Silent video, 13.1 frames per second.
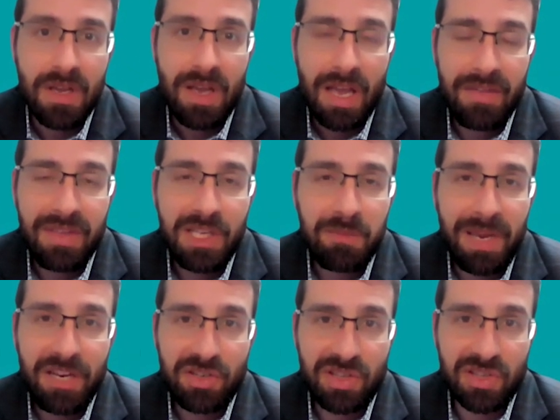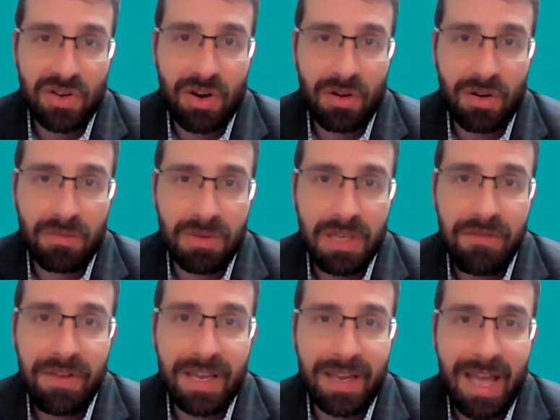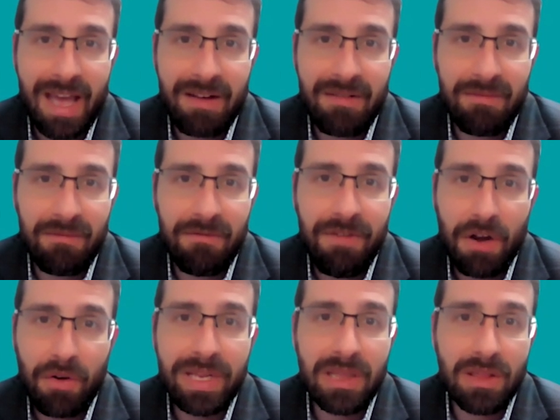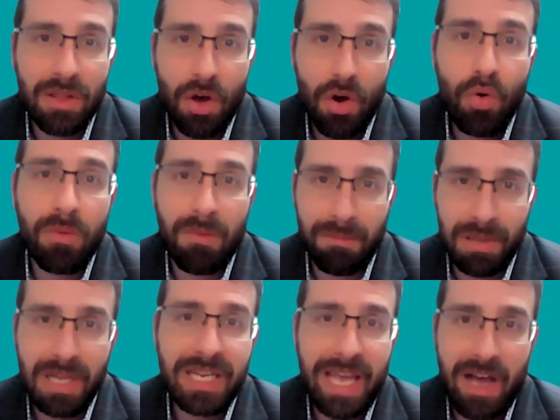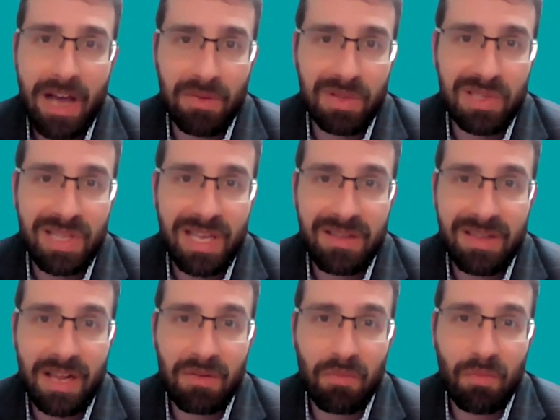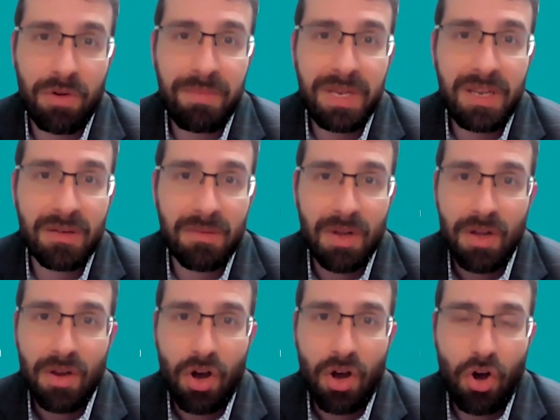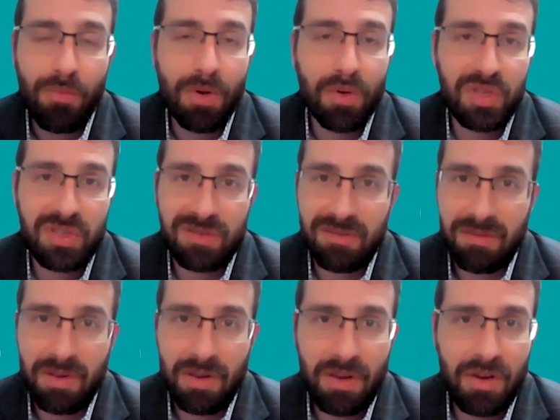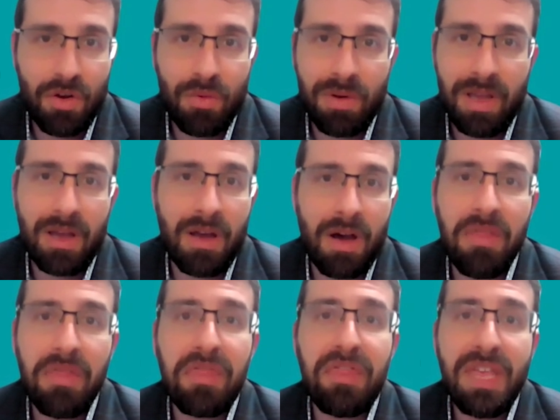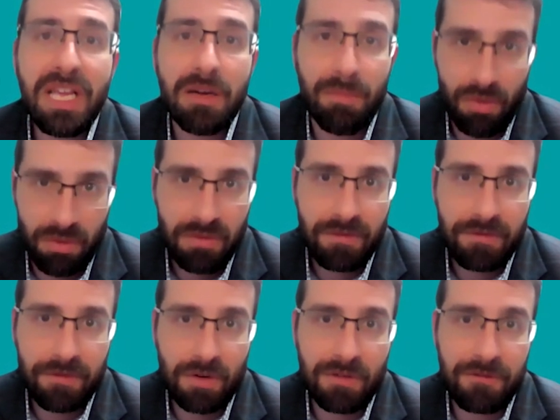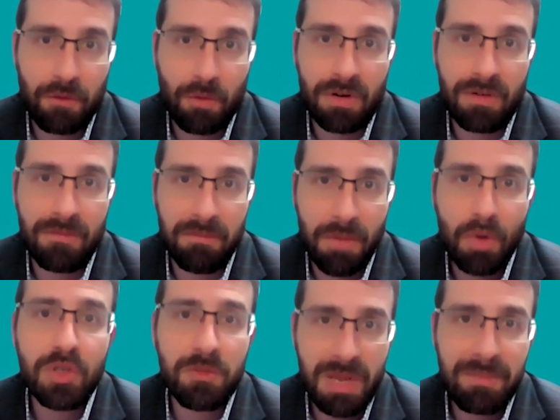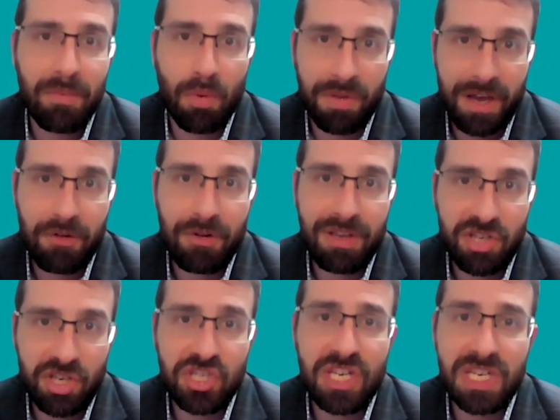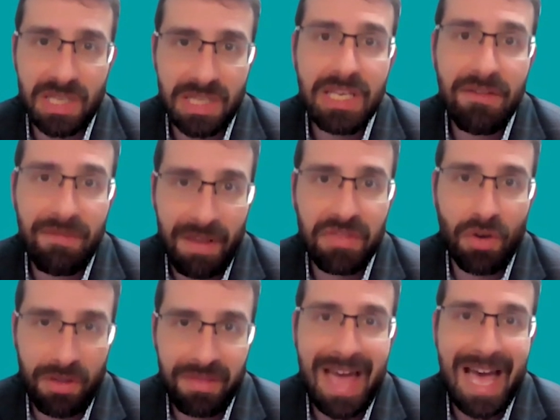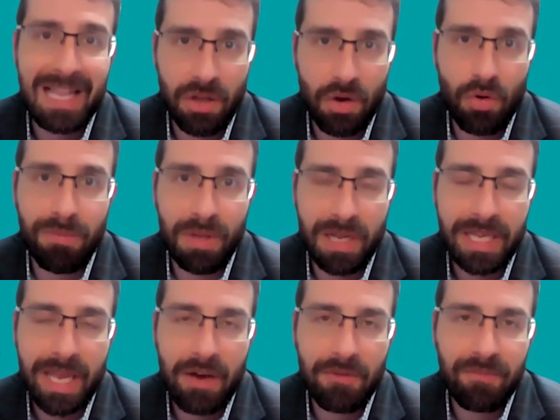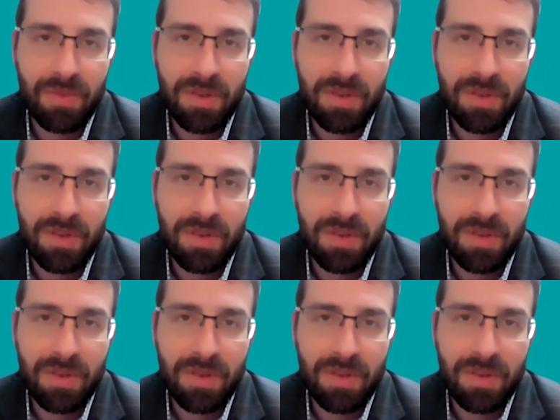And these patients are living at very low blood counts that would be almost, unthinkable for most people without HHT to live at that low blood count.